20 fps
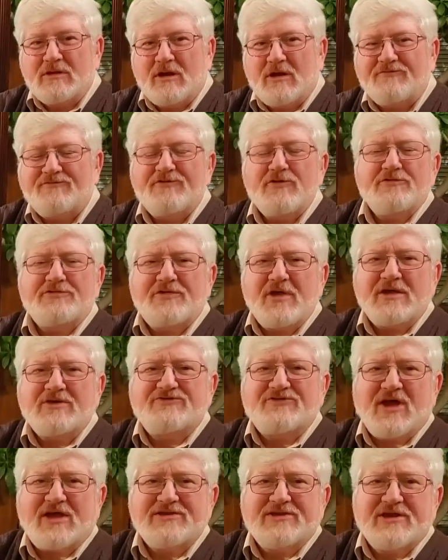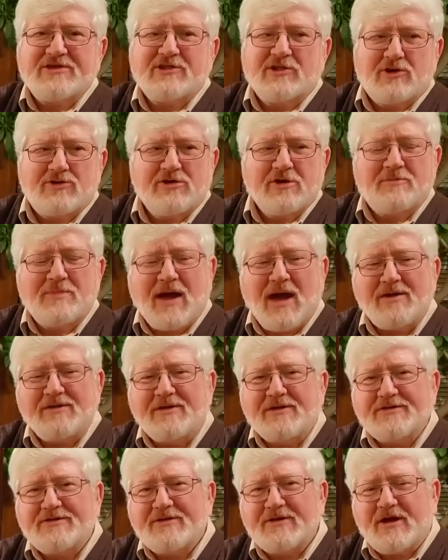a few things I did learn about
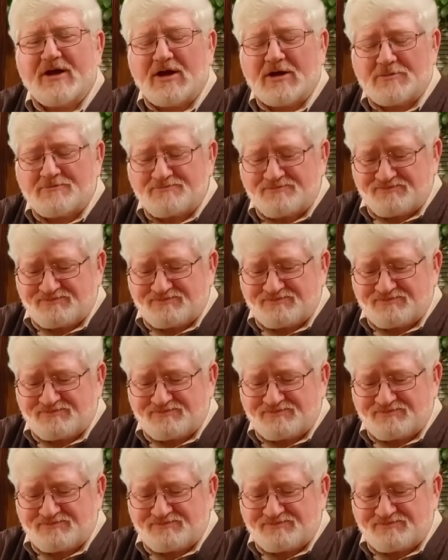it, I